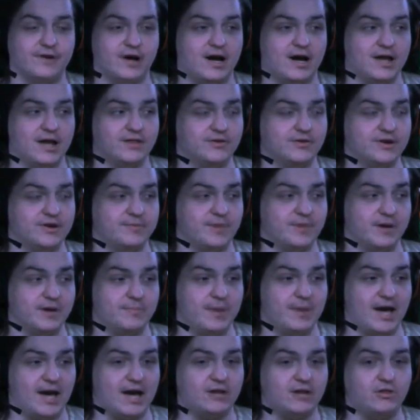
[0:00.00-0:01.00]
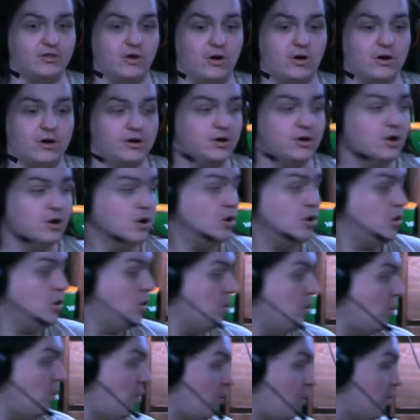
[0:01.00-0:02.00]
either in my backlog
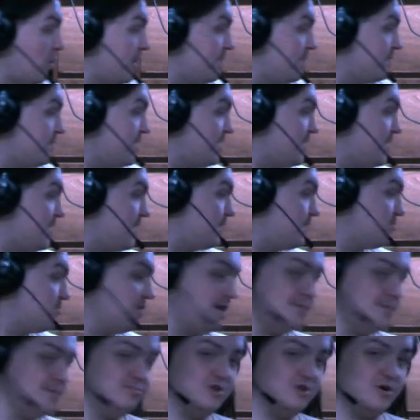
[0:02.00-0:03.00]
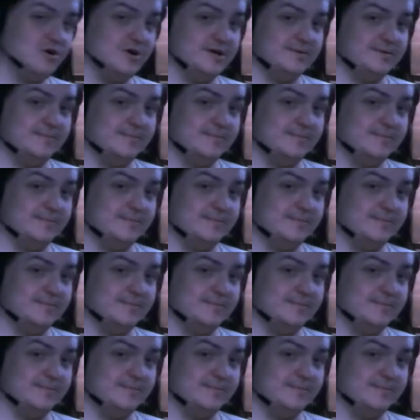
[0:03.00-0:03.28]
or in my games library,